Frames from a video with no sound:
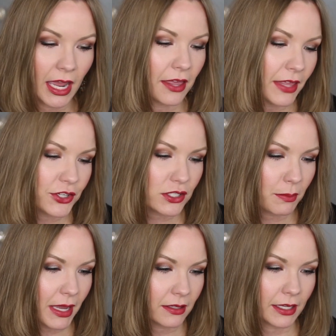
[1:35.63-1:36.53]
And they just
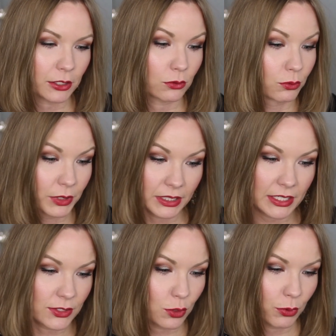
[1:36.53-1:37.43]
make like
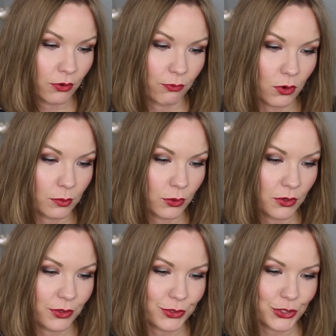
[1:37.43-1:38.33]
really super
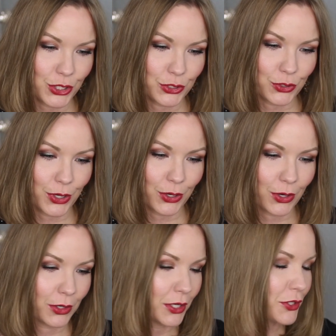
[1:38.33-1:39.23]
affordable, there's a Chester
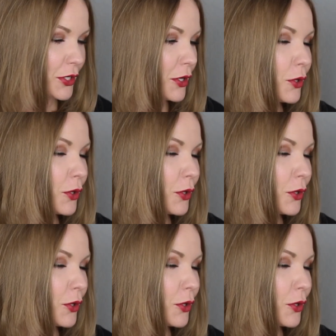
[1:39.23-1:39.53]
hair on it,